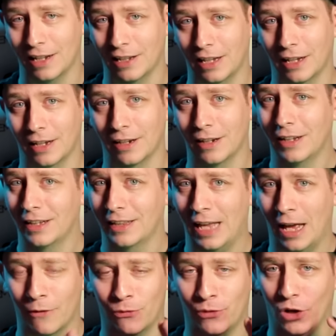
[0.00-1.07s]
Alien.
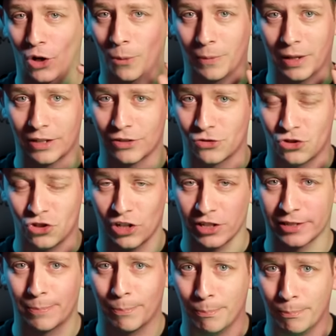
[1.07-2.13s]
That film is
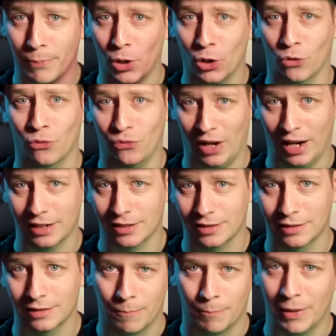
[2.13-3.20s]
just
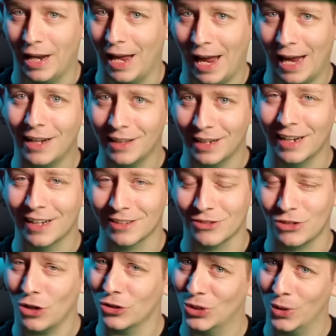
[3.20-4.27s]
perfect. But Aliens is
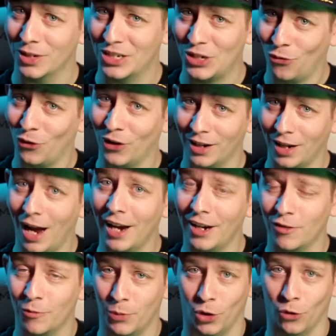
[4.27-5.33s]
also a different kind
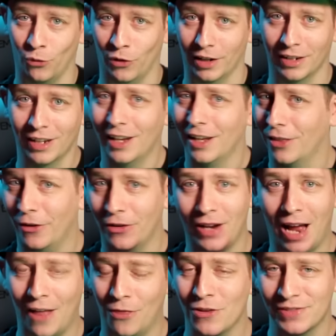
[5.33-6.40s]
of perfect. They're
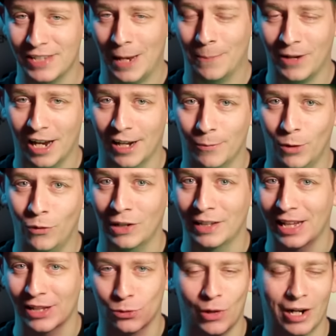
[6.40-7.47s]
not the same kind of movie, and
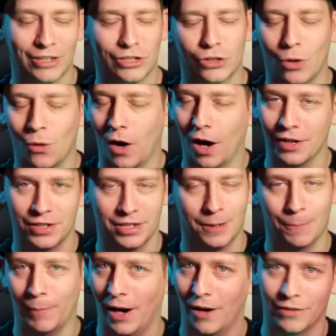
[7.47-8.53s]
that's why it's so hard to
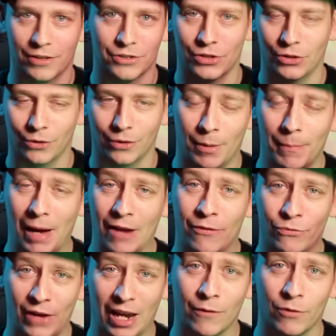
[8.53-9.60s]
compare the two. But my
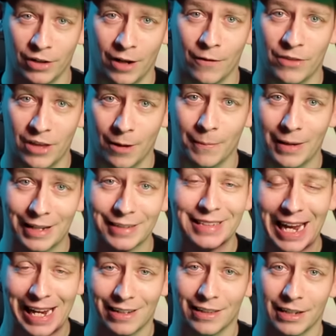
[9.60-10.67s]
favorite of them is
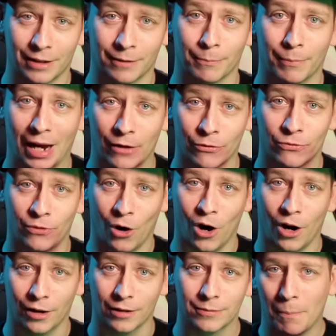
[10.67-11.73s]
Alien by
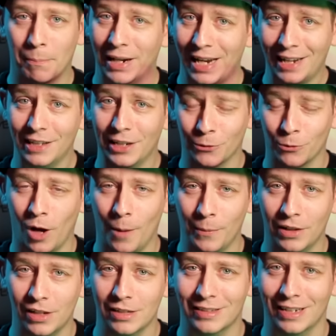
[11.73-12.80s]
far. But Alien
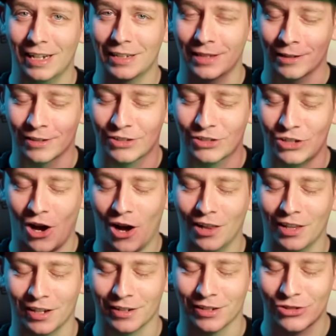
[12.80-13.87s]
Romulus is a
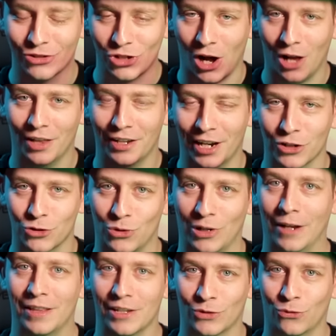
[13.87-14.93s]
solid entry
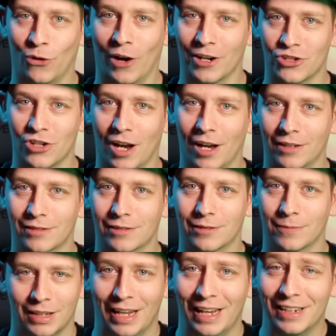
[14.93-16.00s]
in this franchise.
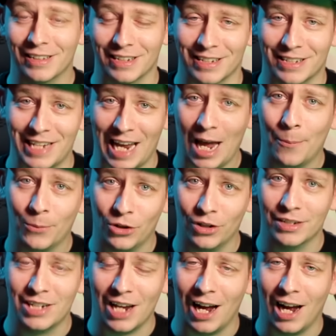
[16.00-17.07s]
It is a damn
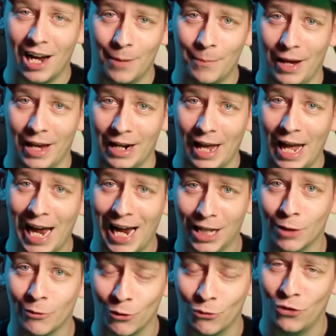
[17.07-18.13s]
good time and a
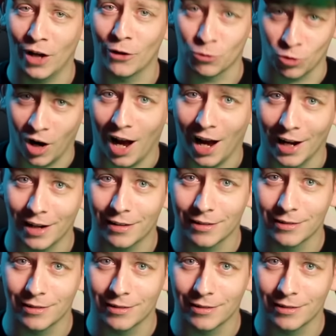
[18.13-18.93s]
hell of a fun ride.